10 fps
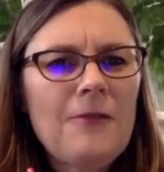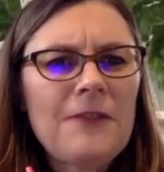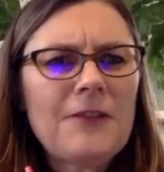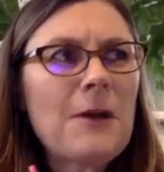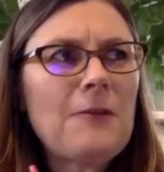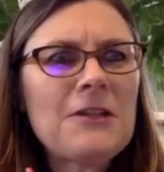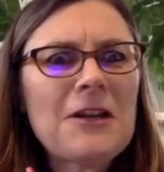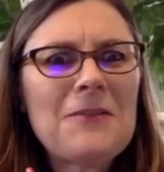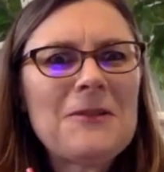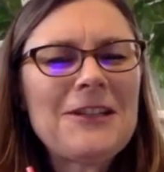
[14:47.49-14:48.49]
that's my
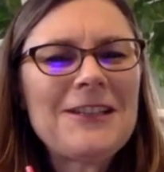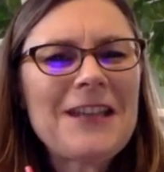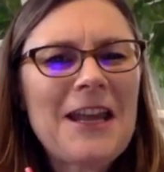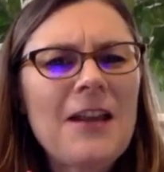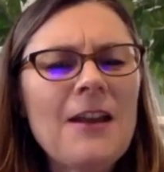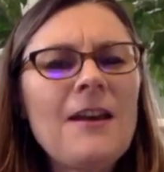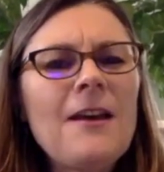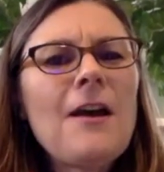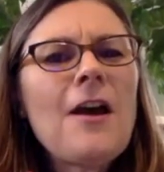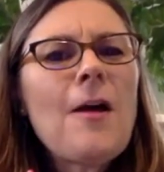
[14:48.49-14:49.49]
retirement at stake.
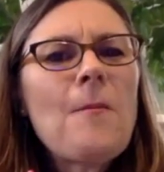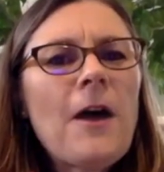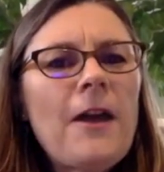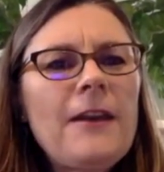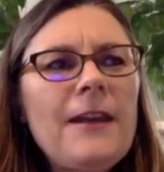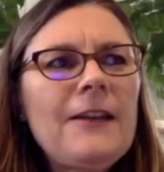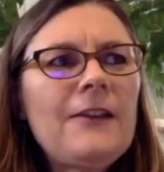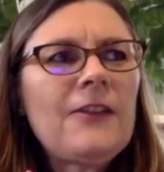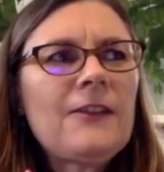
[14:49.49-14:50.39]
But it's